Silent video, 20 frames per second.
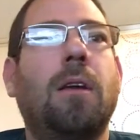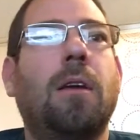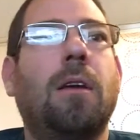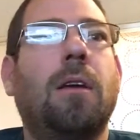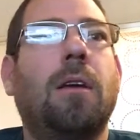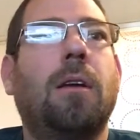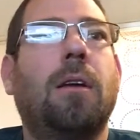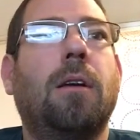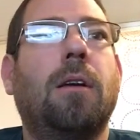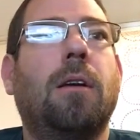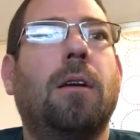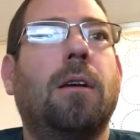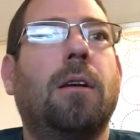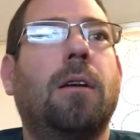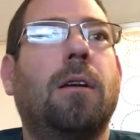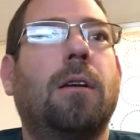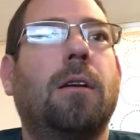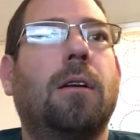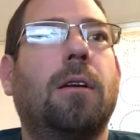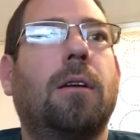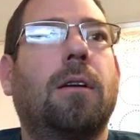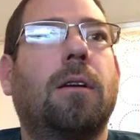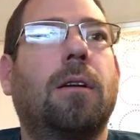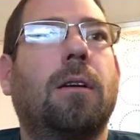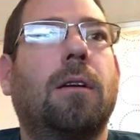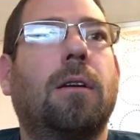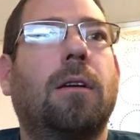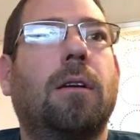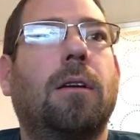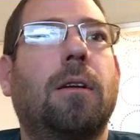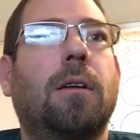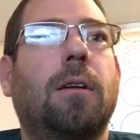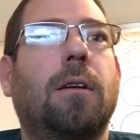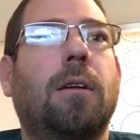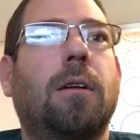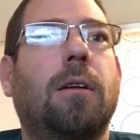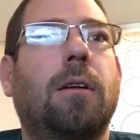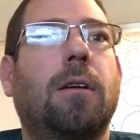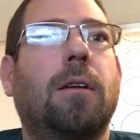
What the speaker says: Nothing is said.